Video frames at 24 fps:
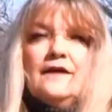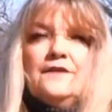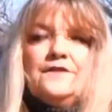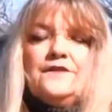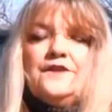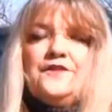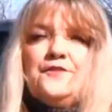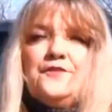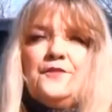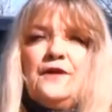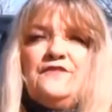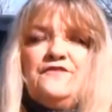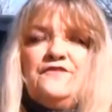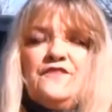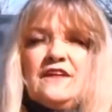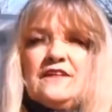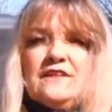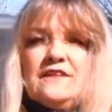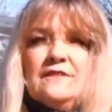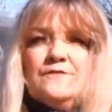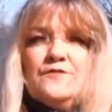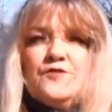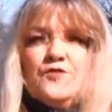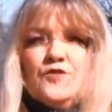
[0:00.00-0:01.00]
The three
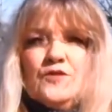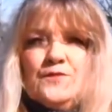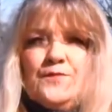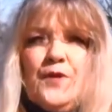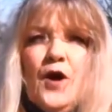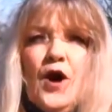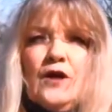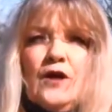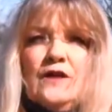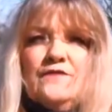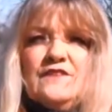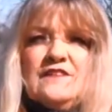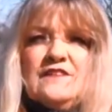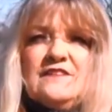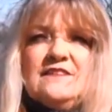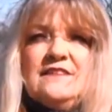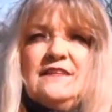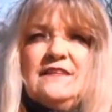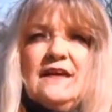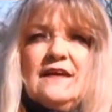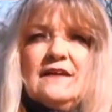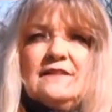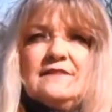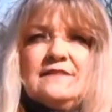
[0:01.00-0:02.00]
victims were part of a
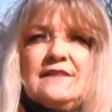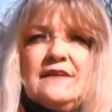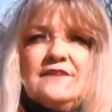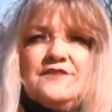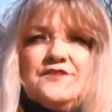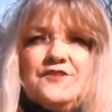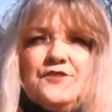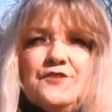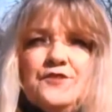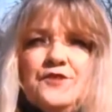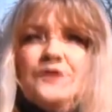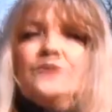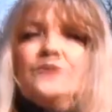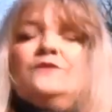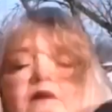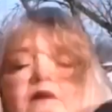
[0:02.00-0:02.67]
CXS group.